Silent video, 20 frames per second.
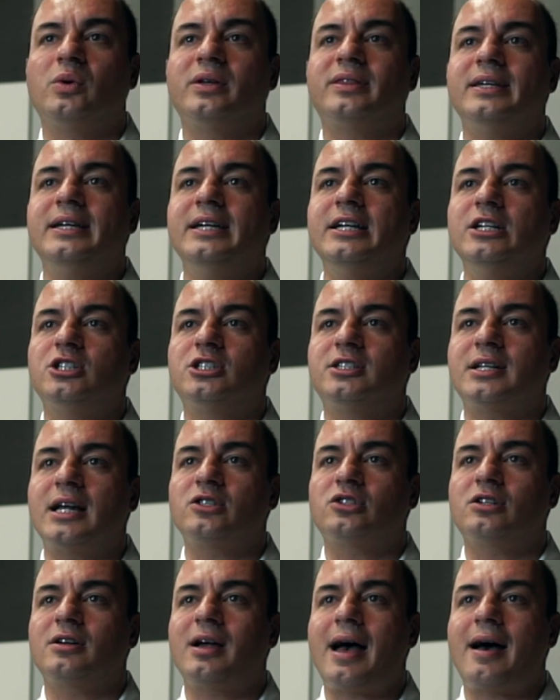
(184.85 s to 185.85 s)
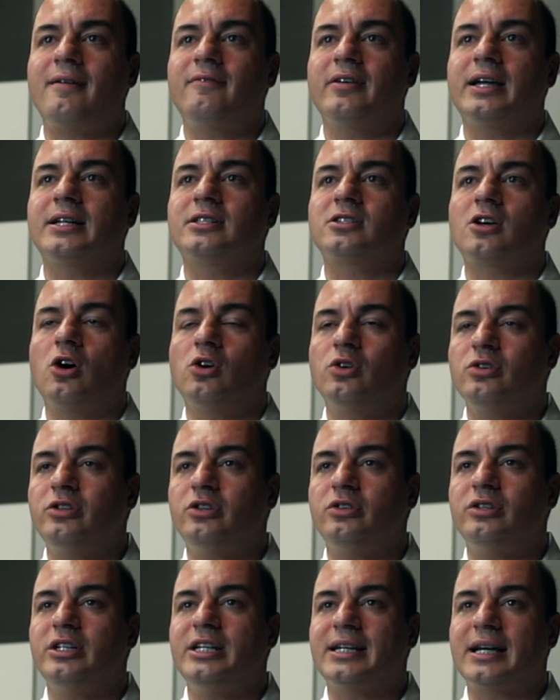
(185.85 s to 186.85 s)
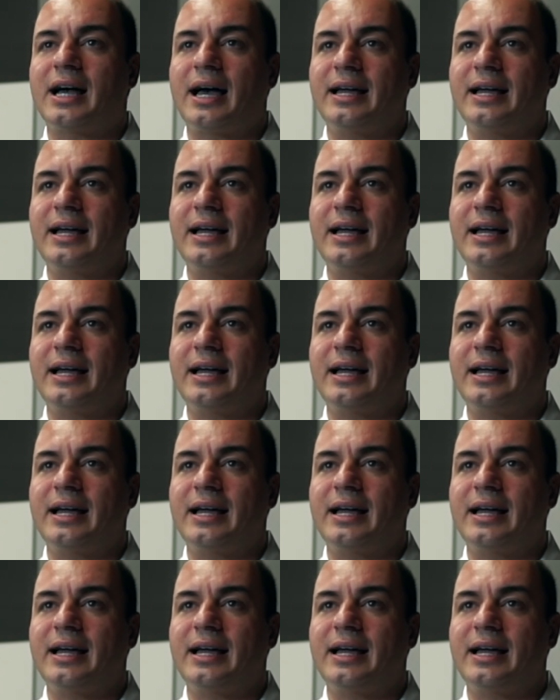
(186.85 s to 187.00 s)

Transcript: with each sensor having its own unique